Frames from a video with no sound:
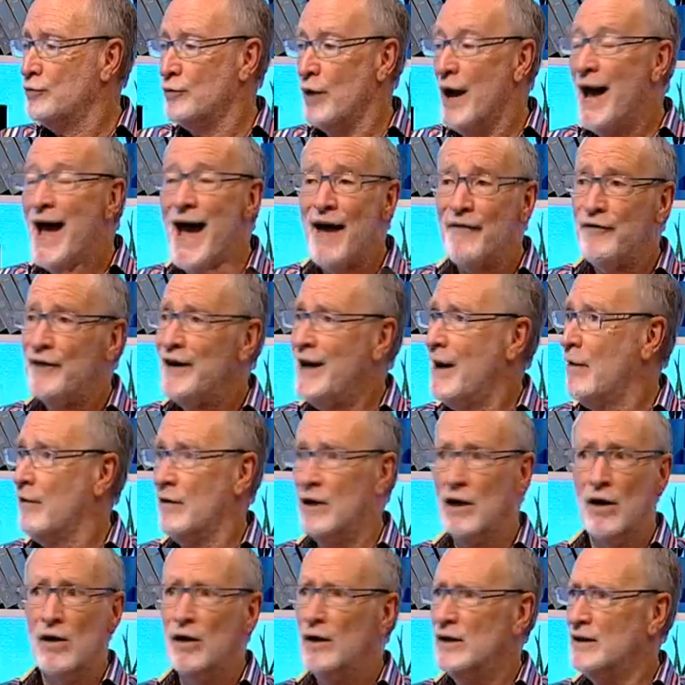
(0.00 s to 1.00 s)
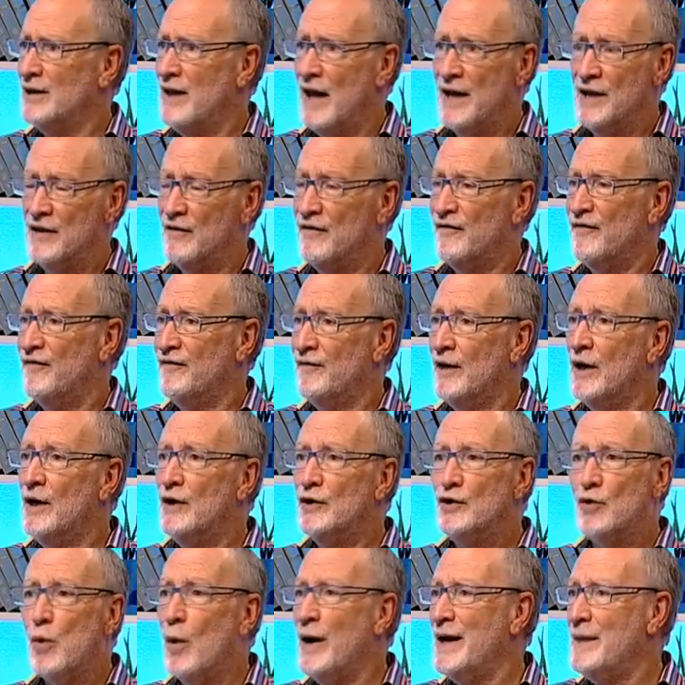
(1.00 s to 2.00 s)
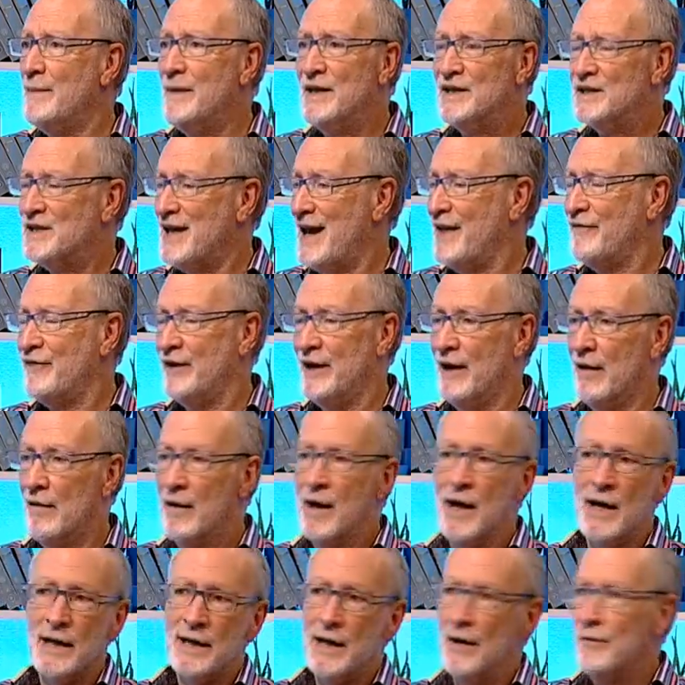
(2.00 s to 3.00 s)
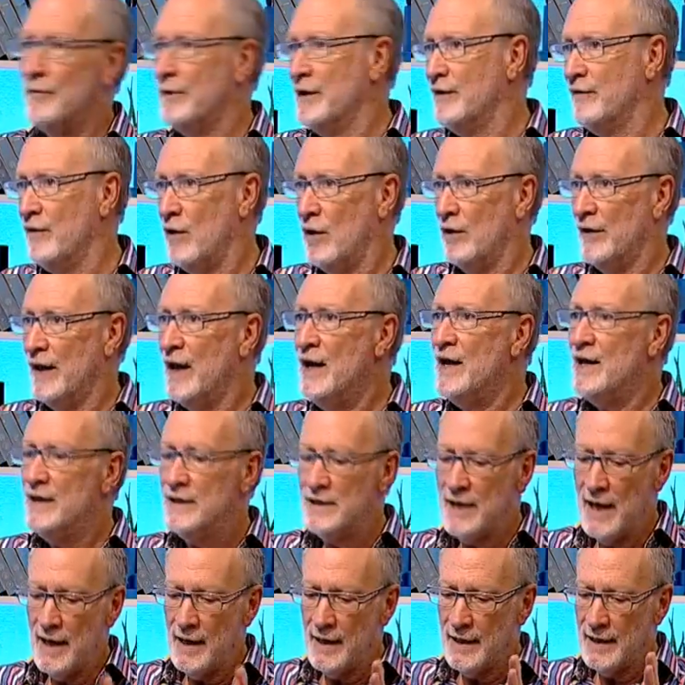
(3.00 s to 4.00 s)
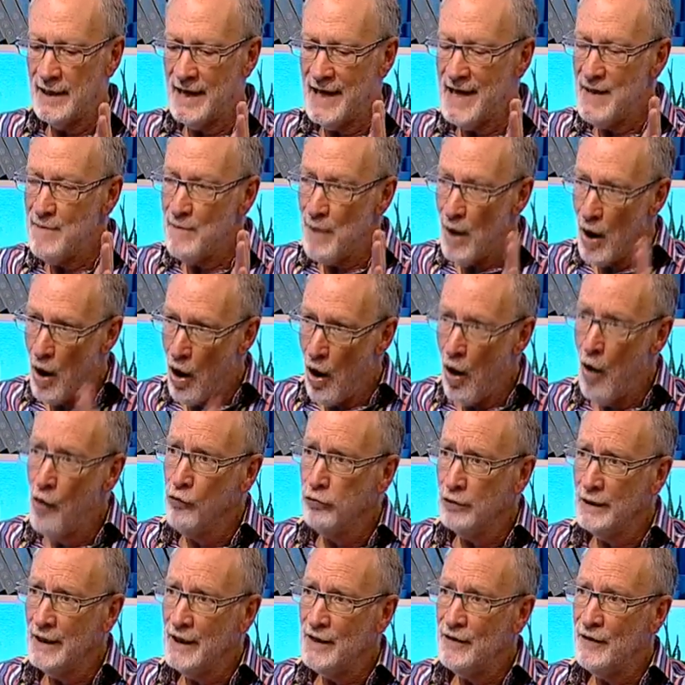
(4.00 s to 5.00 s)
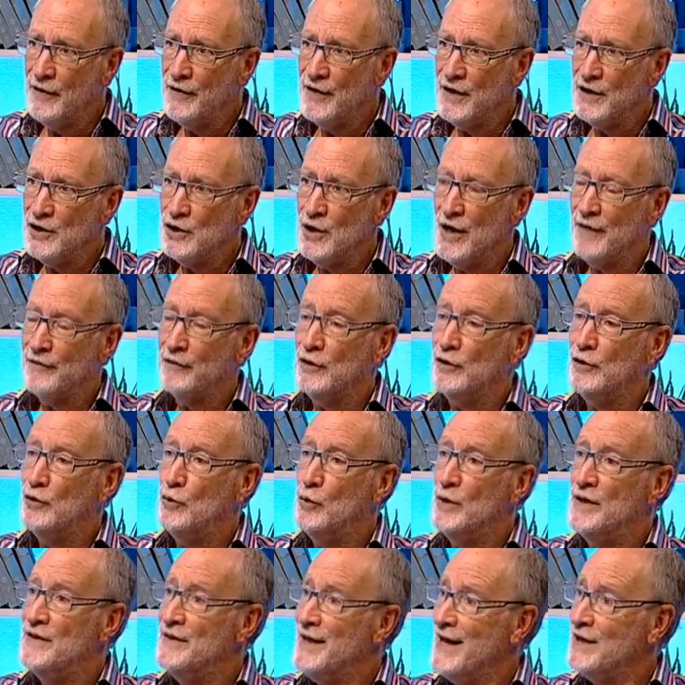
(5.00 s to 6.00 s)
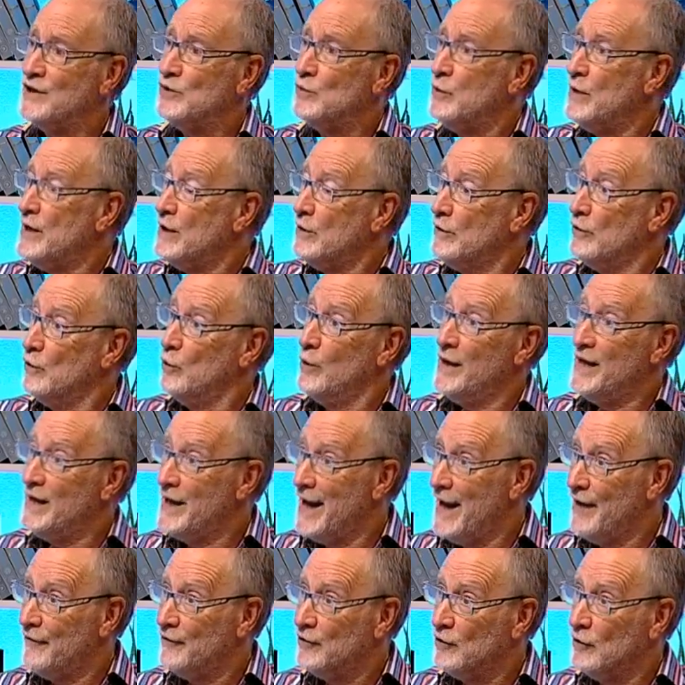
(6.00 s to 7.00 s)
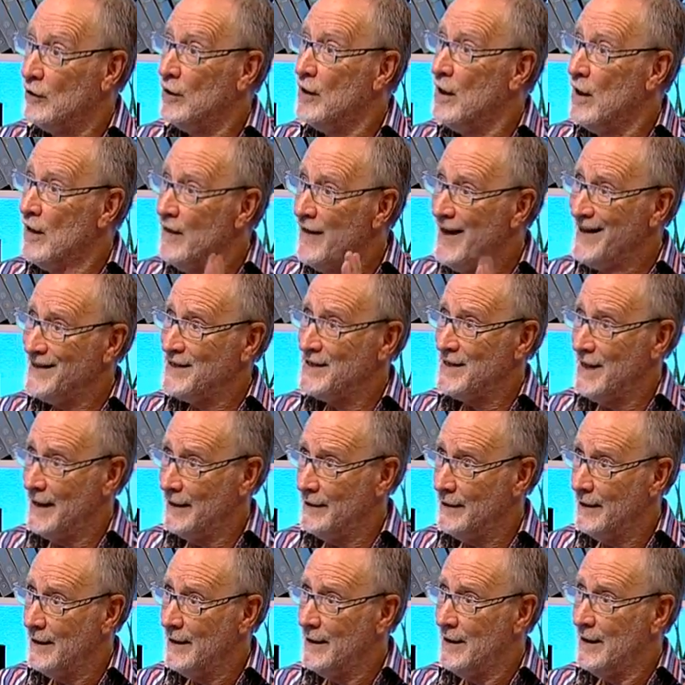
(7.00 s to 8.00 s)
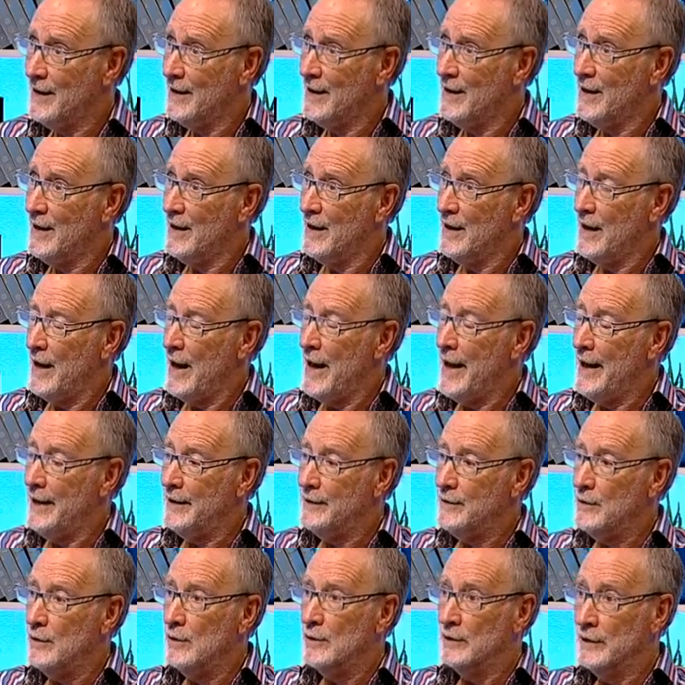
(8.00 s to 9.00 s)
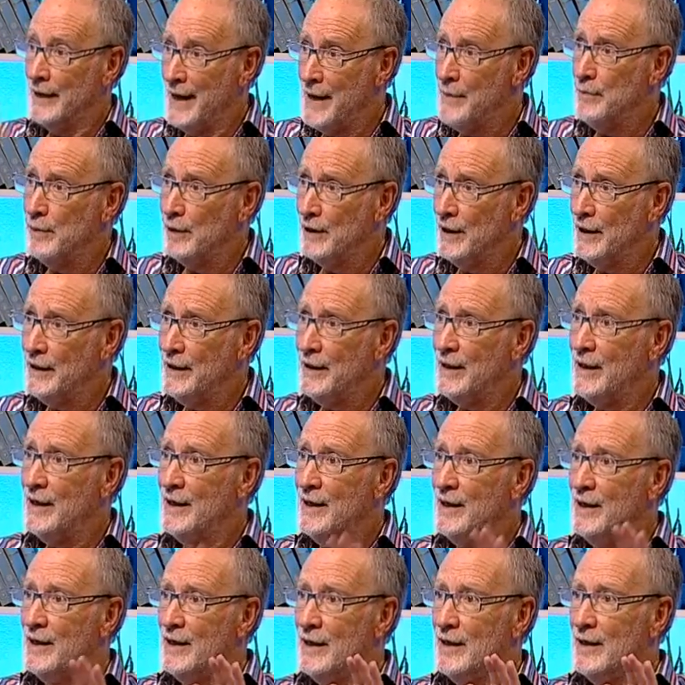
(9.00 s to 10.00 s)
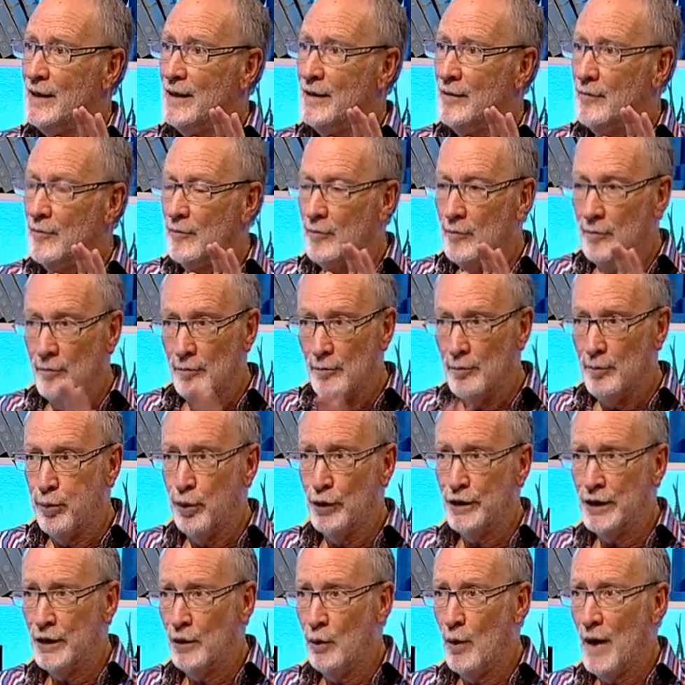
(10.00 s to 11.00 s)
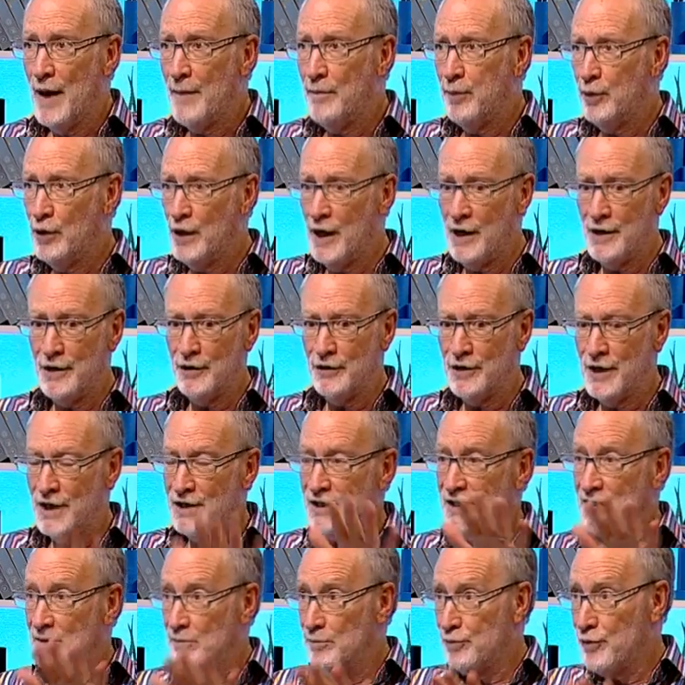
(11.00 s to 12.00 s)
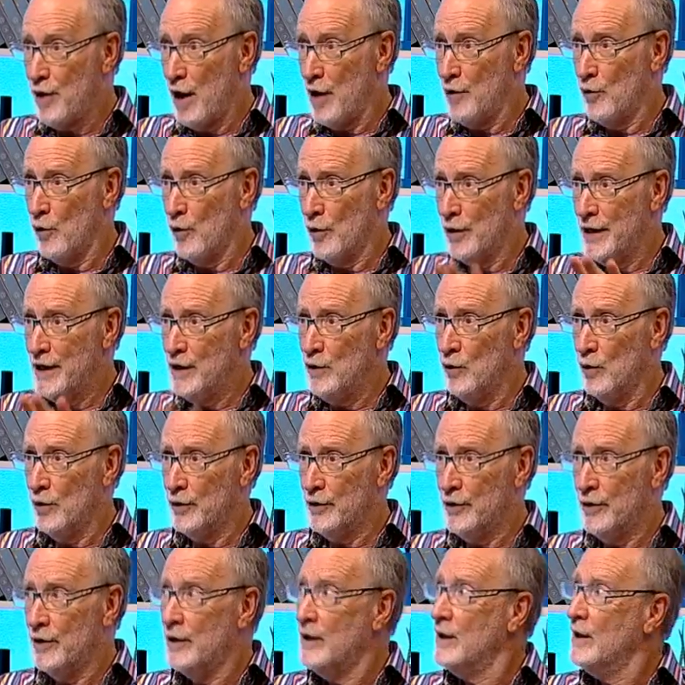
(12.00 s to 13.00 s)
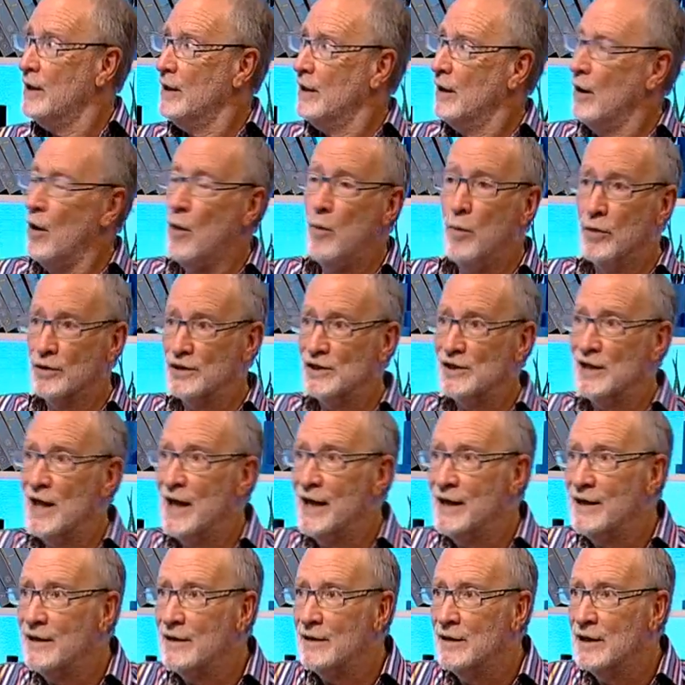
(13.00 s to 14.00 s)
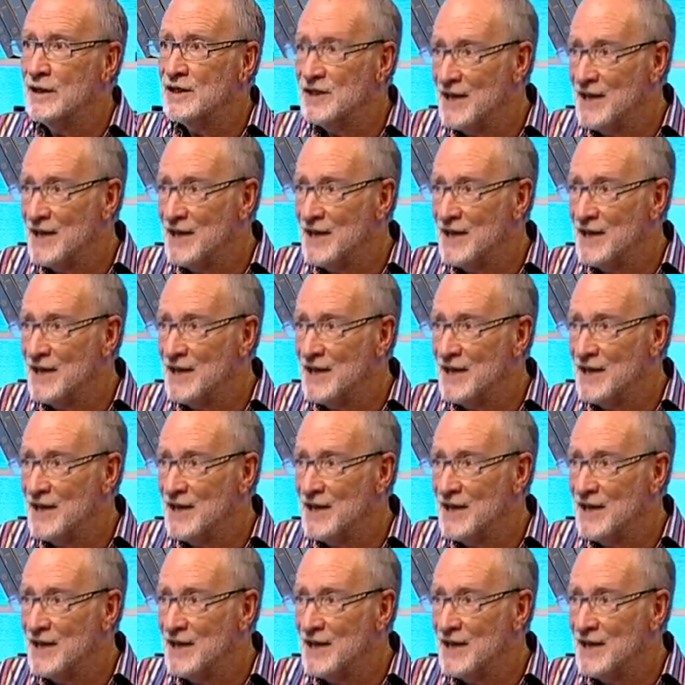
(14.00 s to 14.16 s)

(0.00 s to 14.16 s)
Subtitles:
through half an hour. It'll take you 20 minutes, half an hour. Get rid of all that. Keep only the things you have to do with next week or the week after. That's it. Yeah. And label it, put it away, put it on your desk in priority order, almost like the